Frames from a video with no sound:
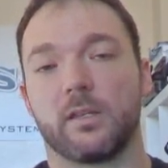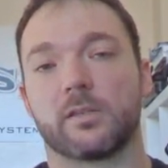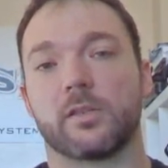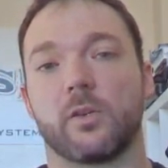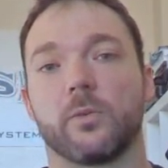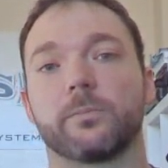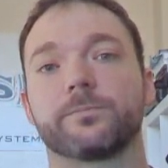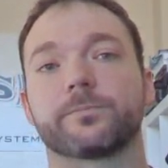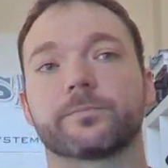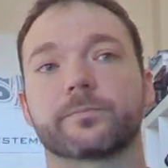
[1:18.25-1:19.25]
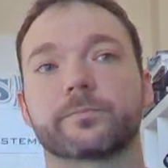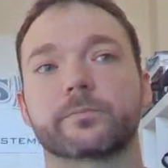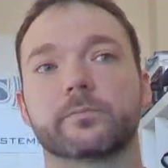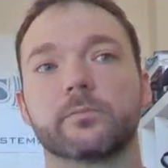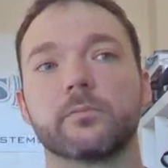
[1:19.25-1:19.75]
so
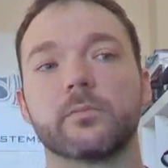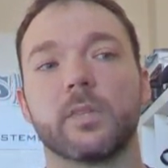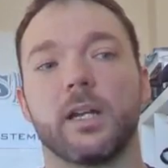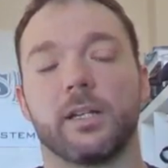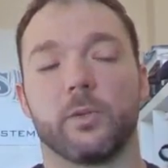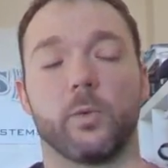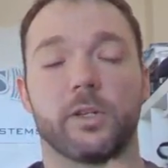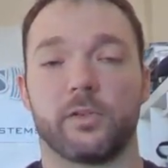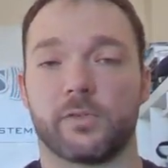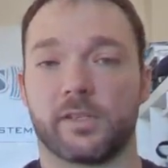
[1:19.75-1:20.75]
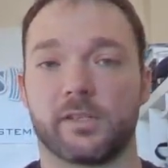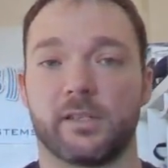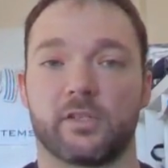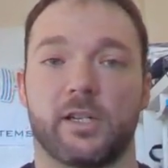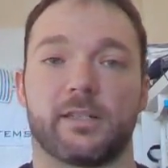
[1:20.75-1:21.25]
uh, you want to use the
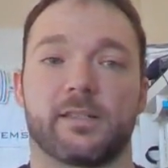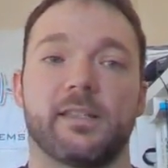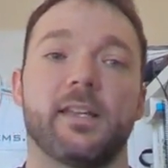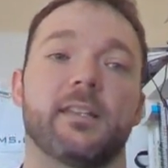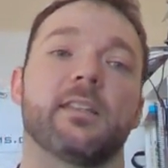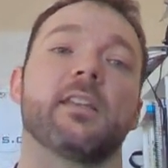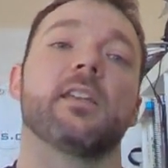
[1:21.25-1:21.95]
slingshot instead.